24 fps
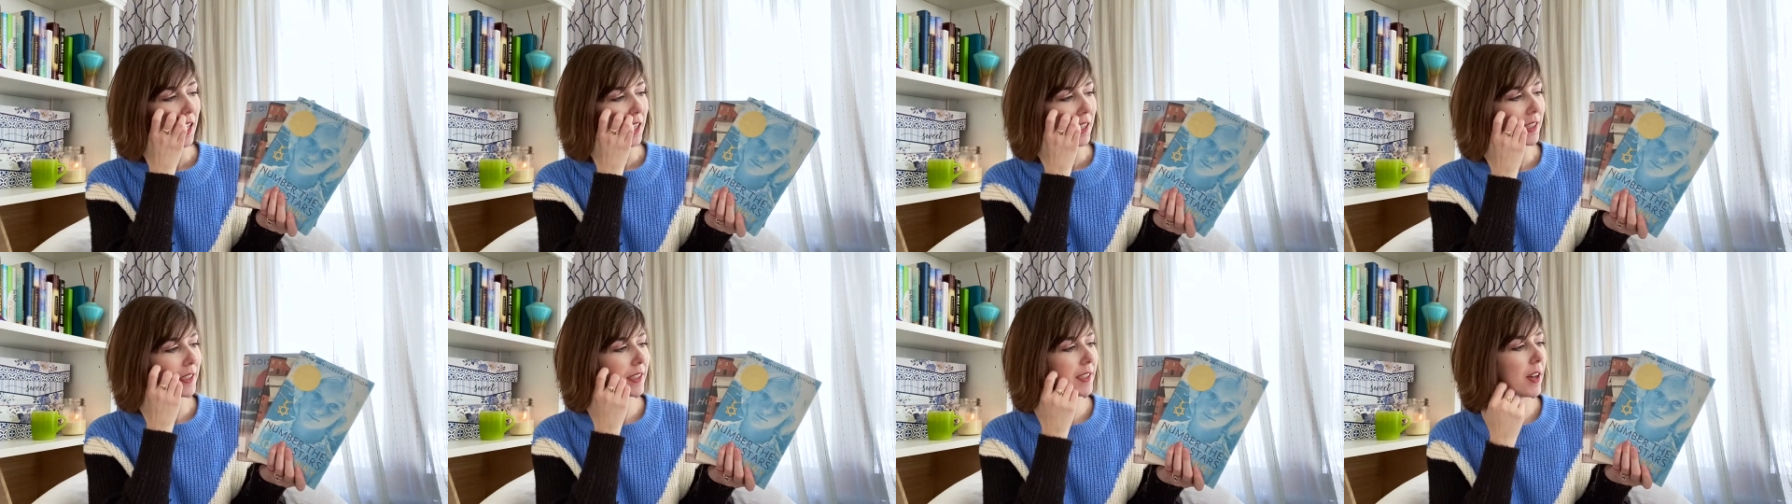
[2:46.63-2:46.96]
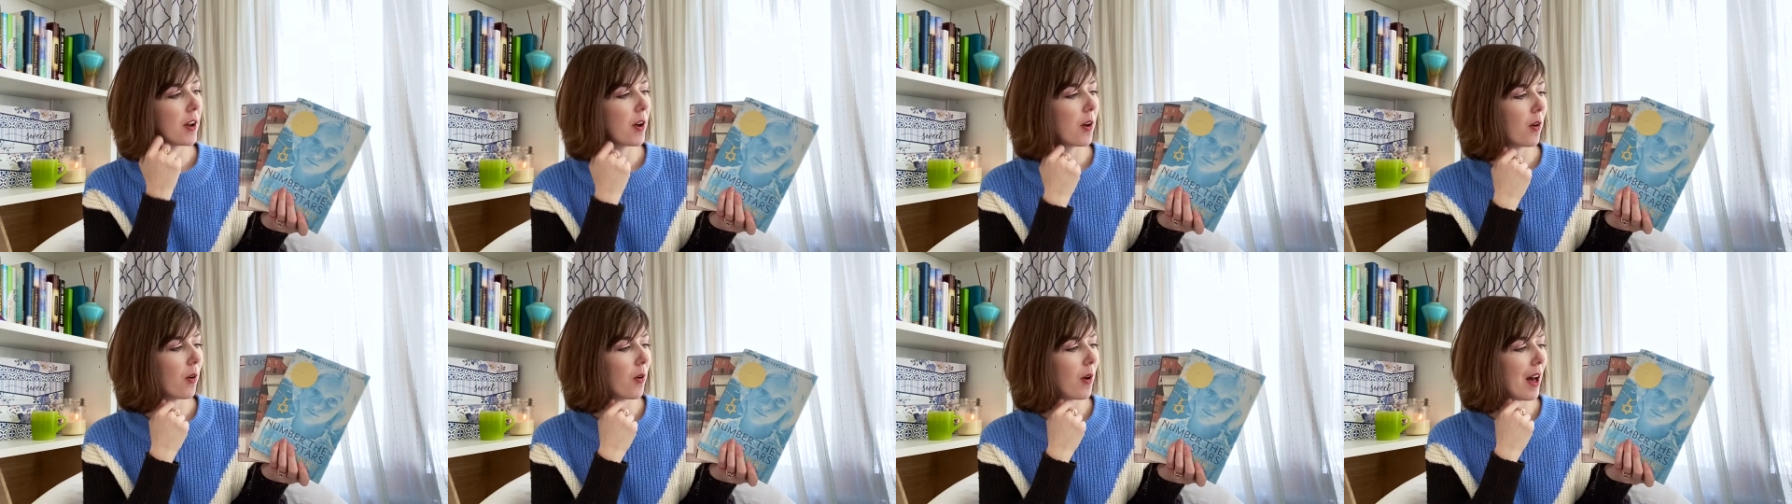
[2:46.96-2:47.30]

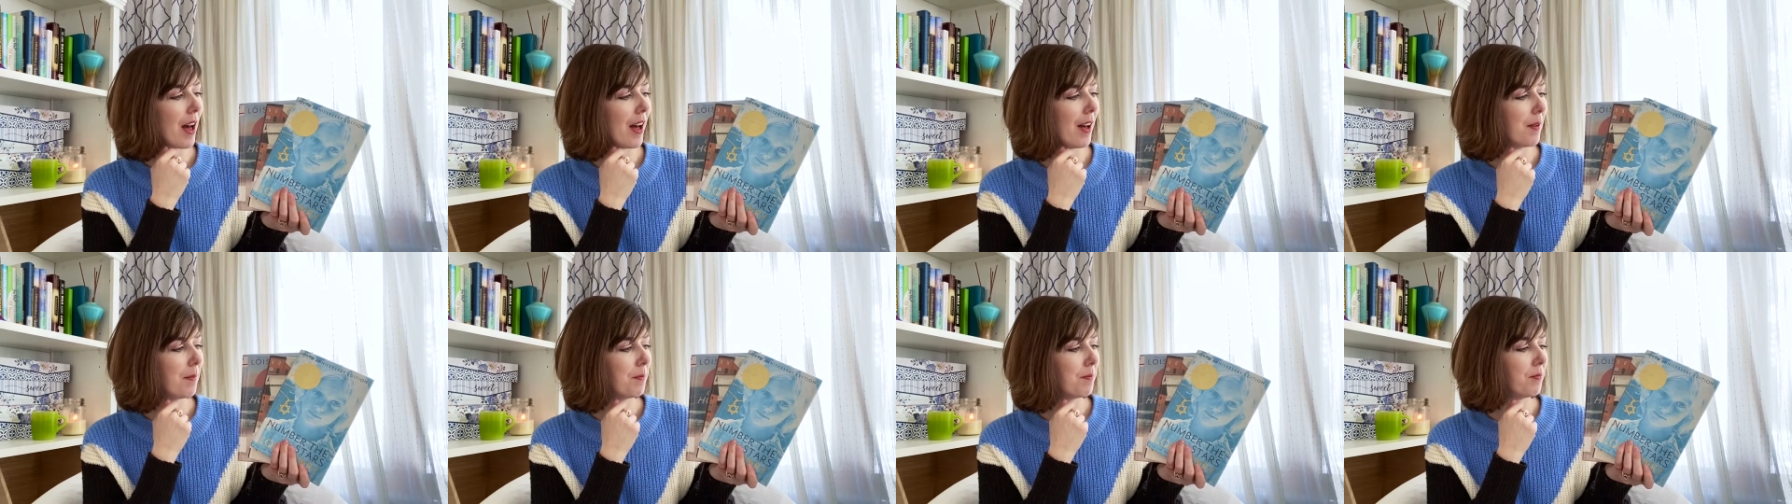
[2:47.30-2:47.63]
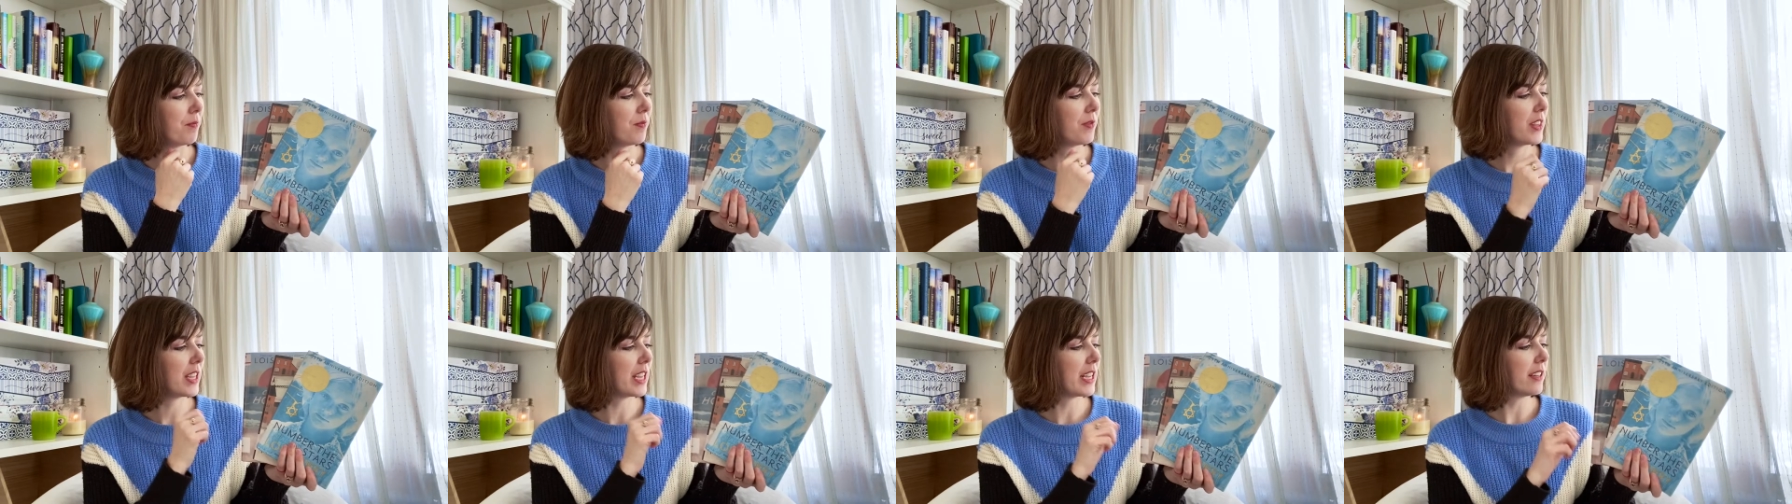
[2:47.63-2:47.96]
So
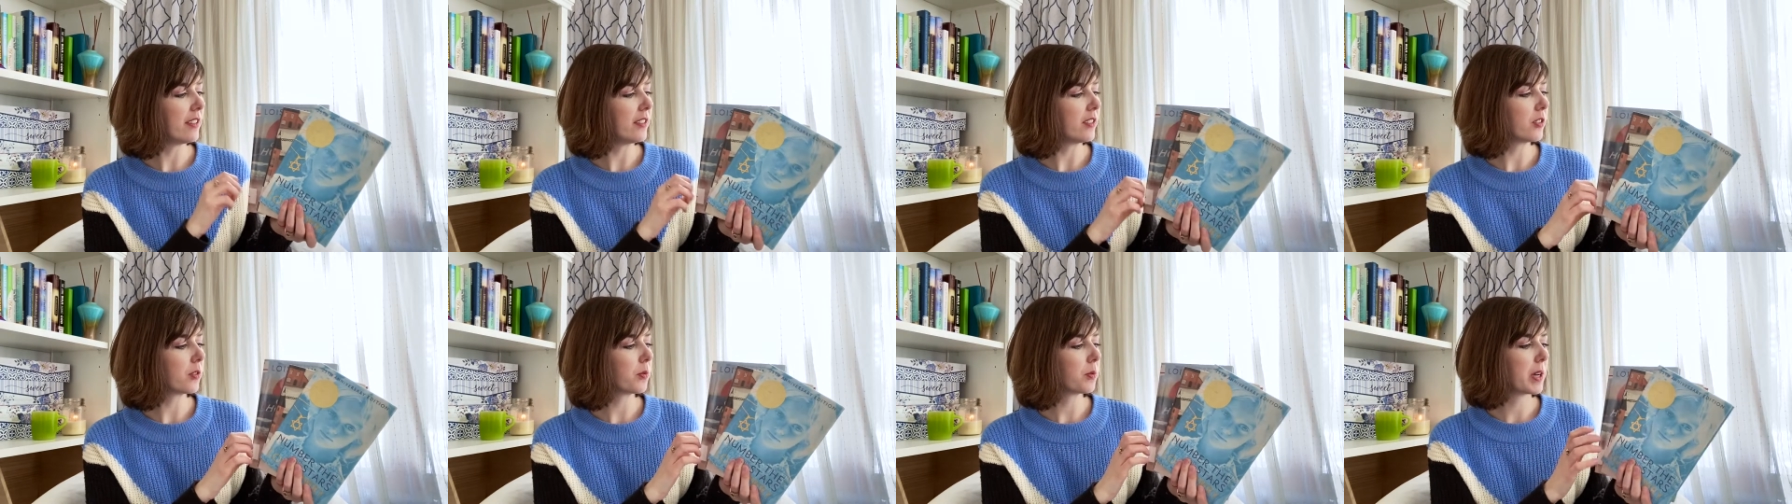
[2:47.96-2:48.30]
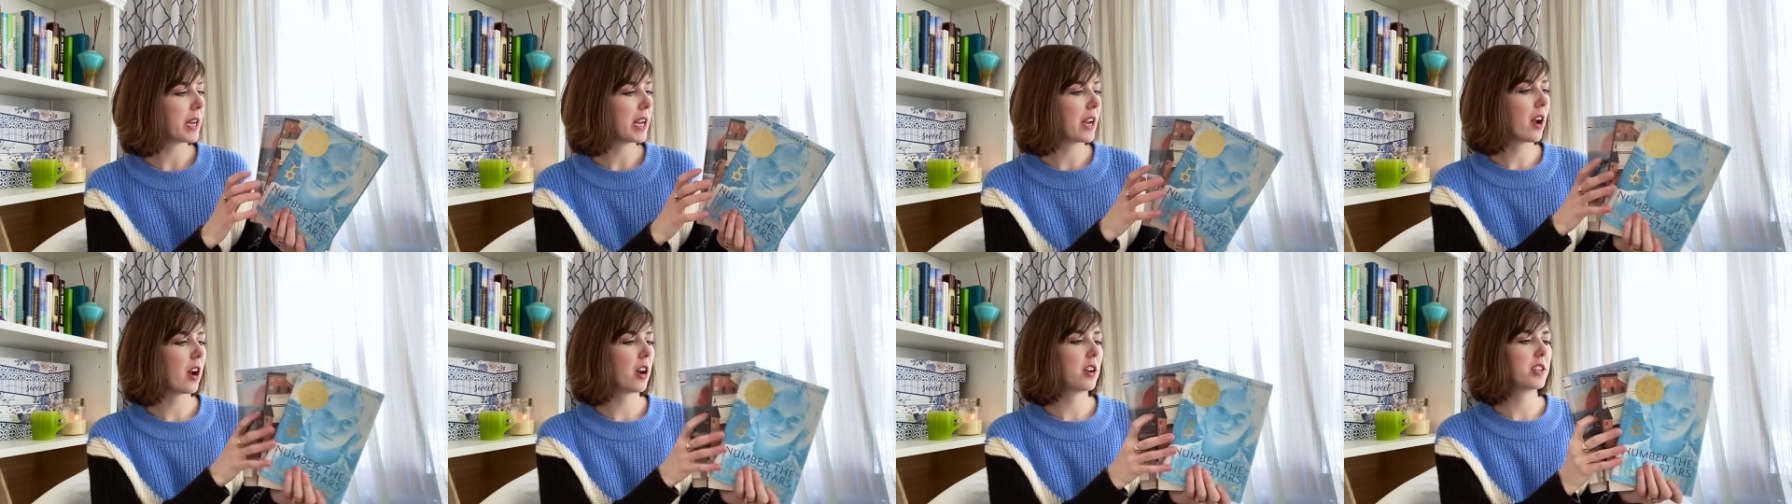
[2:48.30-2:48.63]
these
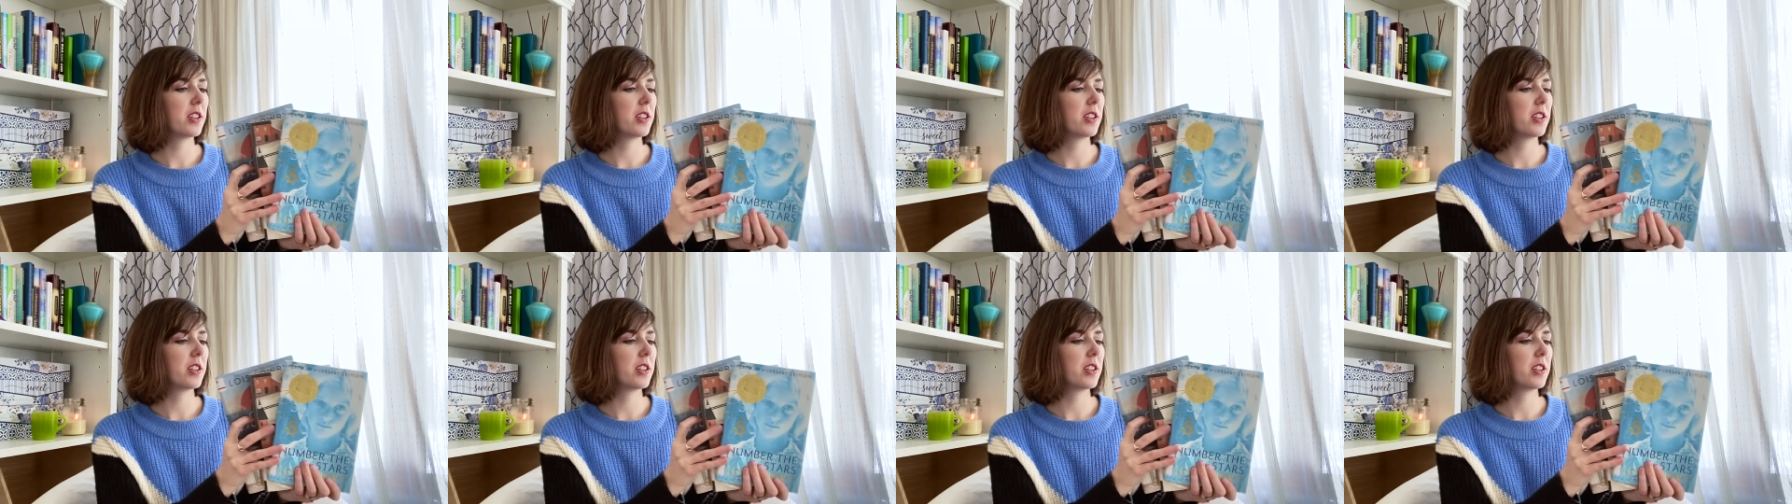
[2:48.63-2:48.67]
three are